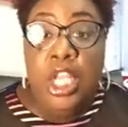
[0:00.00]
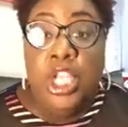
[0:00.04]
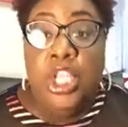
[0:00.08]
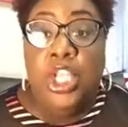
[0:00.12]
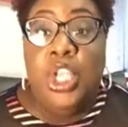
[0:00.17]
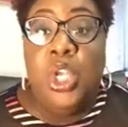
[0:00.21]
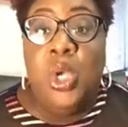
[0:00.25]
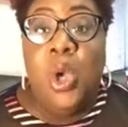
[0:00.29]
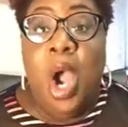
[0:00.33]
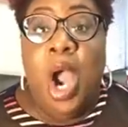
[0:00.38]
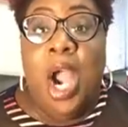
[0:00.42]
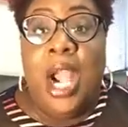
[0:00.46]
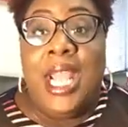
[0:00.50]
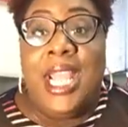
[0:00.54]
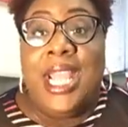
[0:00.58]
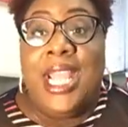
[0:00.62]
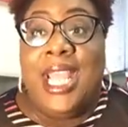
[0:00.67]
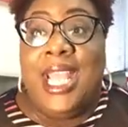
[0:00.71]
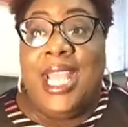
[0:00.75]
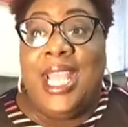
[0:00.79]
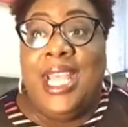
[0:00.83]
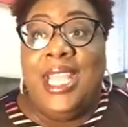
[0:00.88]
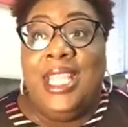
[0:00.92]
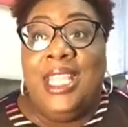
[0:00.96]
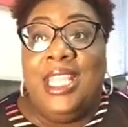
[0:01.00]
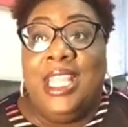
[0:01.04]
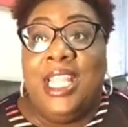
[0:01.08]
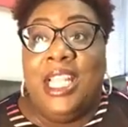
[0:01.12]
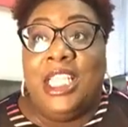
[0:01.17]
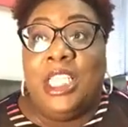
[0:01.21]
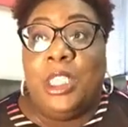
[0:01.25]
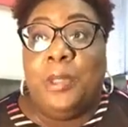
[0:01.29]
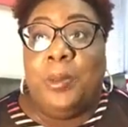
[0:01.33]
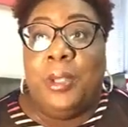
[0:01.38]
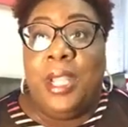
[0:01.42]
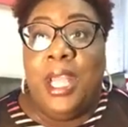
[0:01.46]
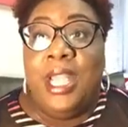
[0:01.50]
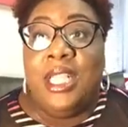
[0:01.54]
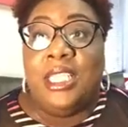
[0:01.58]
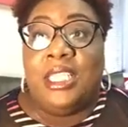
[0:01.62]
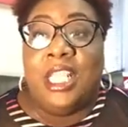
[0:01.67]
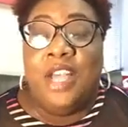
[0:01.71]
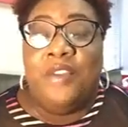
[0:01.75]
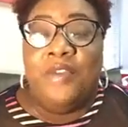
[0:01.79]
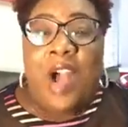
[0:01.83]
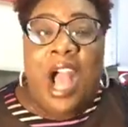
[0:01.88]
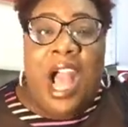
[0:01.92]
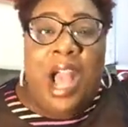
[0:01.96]
you are in this place
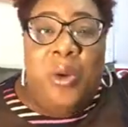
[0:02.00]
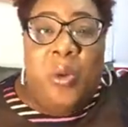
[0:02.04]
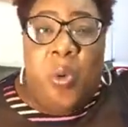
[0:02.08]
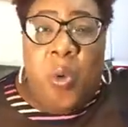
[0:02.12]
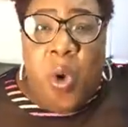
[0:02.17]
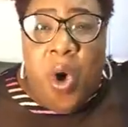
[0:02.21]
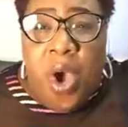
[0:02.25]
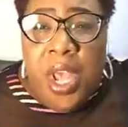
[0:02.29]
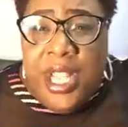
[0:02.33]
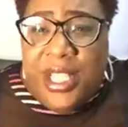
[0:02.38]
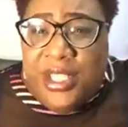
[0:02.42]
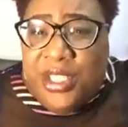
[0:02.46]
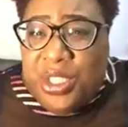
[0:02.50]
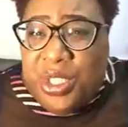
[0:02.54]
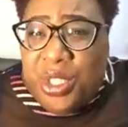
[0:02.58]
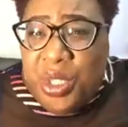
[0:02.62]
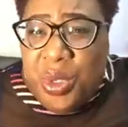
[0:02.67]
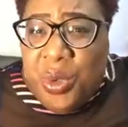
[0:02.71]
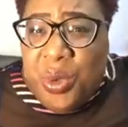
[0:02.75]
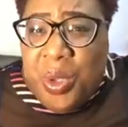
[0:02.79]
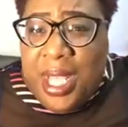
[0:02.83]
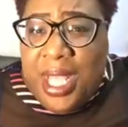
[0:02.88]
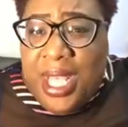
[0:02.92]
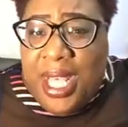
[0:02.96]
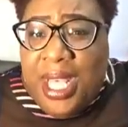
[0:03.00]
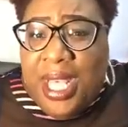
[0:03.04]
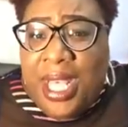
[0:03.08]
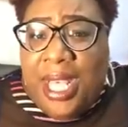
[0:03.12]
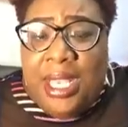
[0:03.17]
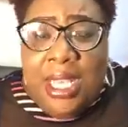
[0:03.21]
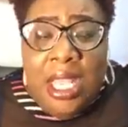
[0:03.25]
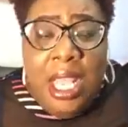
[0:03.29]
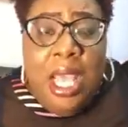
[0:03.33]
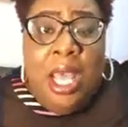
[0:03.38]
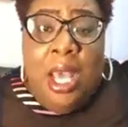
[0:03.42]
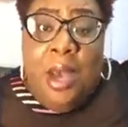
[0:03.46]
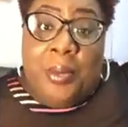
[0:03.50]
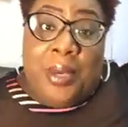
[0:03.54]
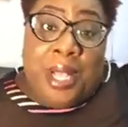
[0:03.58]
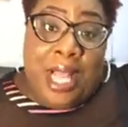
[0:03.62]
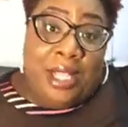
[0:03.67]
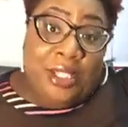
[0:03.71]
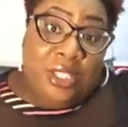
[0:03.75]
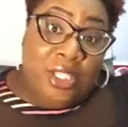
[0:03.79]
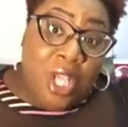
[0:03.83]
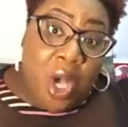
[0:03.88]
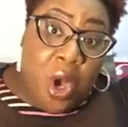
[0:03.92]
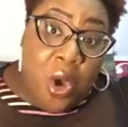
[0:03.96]
of, I want to do it, but I
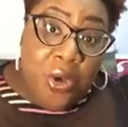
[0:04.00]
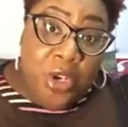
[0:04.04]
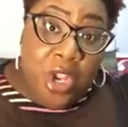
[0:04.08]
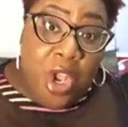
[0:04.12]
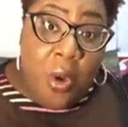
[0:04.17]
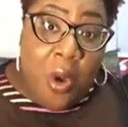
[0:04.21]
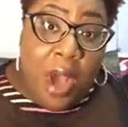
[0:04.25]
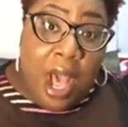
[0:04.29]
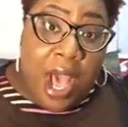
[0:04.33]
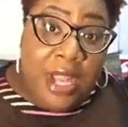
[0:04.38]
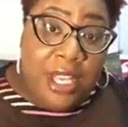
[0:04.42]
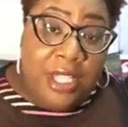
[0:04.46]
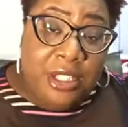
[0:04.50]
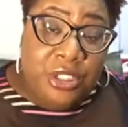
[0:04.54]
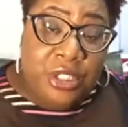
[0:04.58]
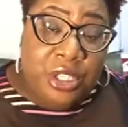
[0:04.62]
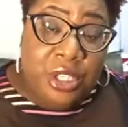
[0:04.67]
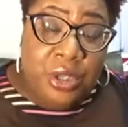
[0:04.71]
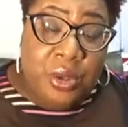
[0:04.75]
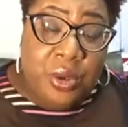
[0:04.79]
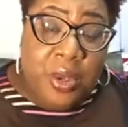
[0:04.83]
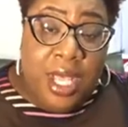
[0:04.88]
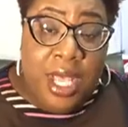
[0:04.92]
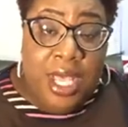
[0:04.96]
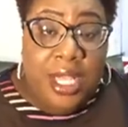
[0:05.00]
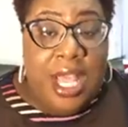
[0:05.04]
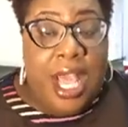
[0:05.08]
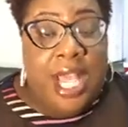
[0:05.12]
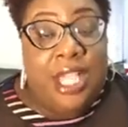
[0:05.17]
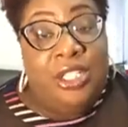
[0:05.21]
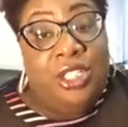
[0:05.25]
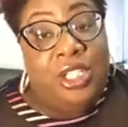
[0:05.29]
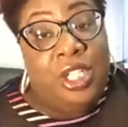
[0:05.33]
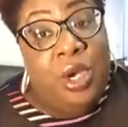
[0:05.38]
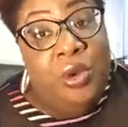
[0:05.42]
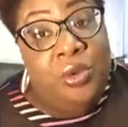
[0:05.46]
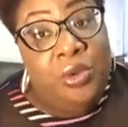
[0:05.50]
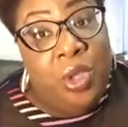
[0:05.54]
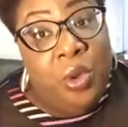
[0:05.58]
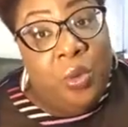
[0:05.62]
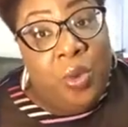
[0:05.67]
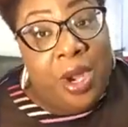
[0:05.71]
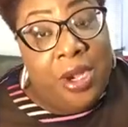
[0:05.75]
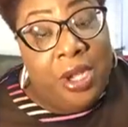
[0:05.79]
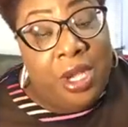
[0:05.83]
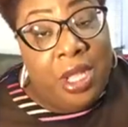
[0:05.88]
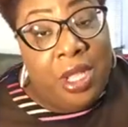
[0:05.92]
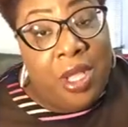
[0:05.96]
don't know how to do it. I don't know
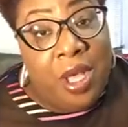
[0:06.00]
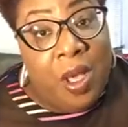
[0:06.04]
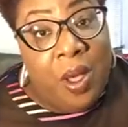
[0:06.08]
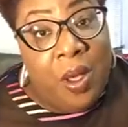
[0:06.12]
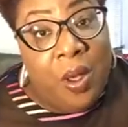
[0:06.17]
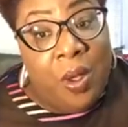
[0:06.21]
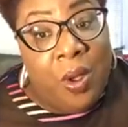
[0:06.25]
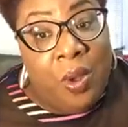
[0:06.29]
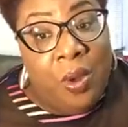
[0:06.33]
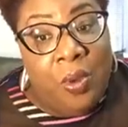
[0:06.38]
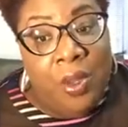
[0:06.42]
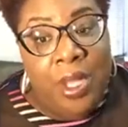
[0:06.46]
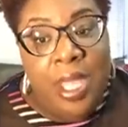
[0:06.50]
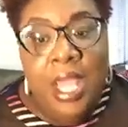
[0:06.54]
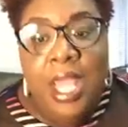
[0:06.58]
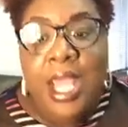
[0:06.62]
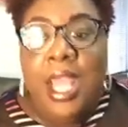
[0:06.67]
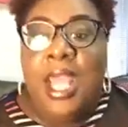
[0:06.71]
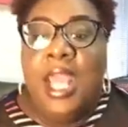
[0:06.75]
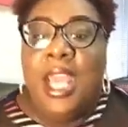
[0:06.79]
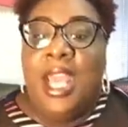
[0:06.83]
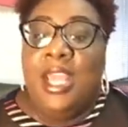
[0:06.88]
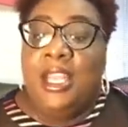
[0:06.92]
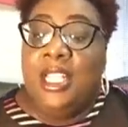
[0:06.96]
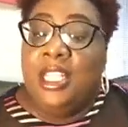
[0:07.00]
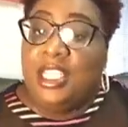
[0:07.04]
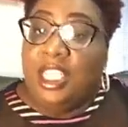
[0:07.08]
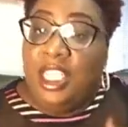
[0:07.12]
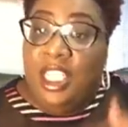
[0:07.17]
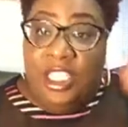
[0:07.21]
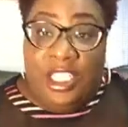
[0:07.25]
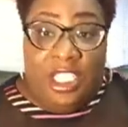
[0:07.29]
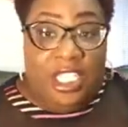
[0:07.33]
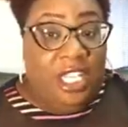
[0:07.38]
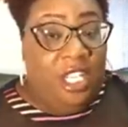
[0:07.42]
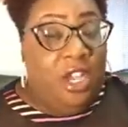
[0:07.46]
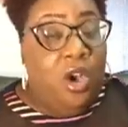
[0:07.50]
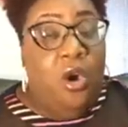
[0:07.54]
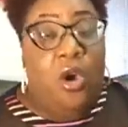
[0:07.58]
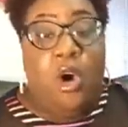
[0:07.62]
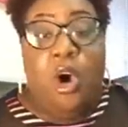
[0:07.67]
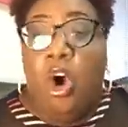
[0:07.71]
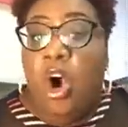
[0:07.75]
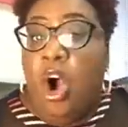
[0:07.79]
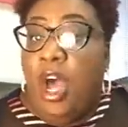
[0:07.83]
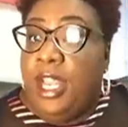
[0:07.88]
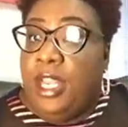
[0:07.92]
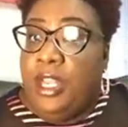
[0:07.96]
where to go. And this list can go
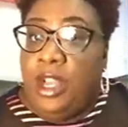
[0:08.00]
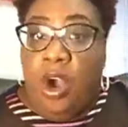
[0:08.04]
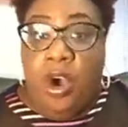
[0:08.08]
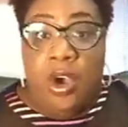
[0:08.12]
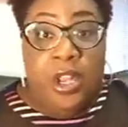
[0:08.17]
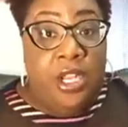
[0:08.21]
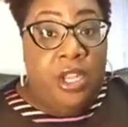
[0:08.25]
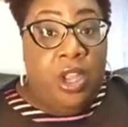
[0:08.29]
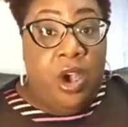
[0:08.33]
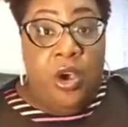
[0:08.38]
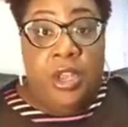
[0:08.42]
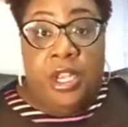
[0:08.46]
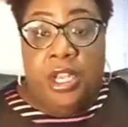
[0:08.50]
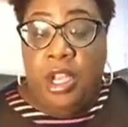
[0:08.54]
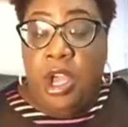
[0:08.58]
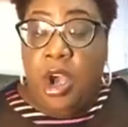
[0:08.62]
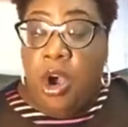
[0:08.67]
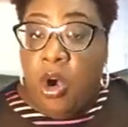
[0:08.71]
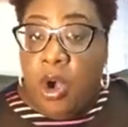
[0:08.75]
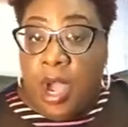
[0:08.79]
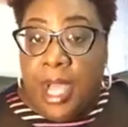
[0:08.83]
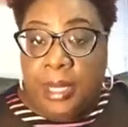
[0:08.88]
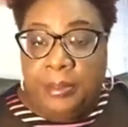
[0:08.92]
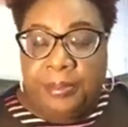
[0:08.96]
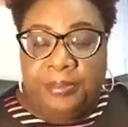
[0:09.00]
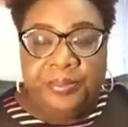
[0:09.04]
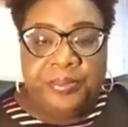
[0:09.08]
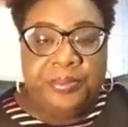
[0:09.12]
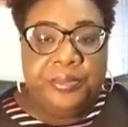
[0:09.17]
on and on and on and on.